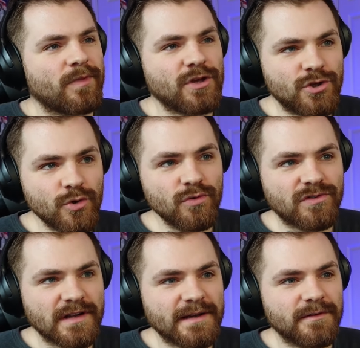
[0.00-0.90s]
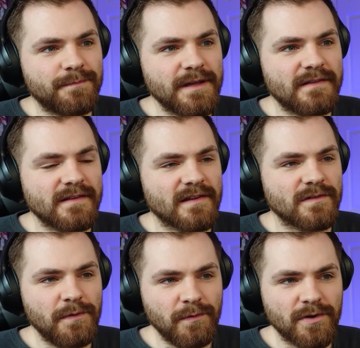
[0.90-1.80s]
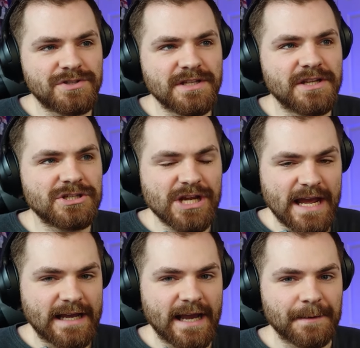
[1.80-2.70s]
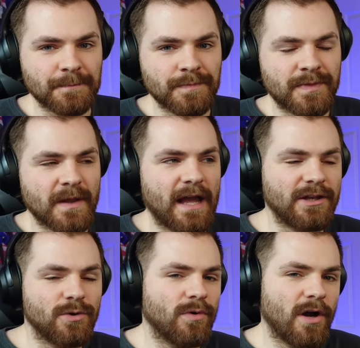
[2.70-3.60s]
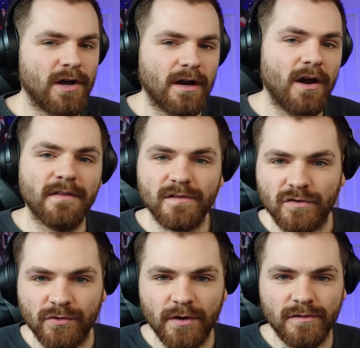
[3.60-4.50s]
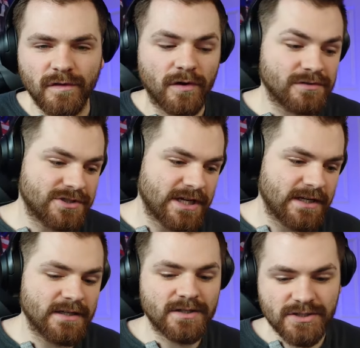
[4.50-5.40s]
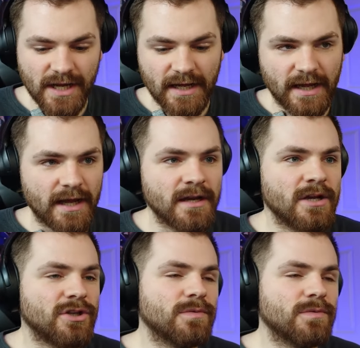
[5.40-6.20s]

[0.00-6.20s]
usually with BTS, if we've got Jin and JK and you heard, oh, there's a trio song, Jin, JK,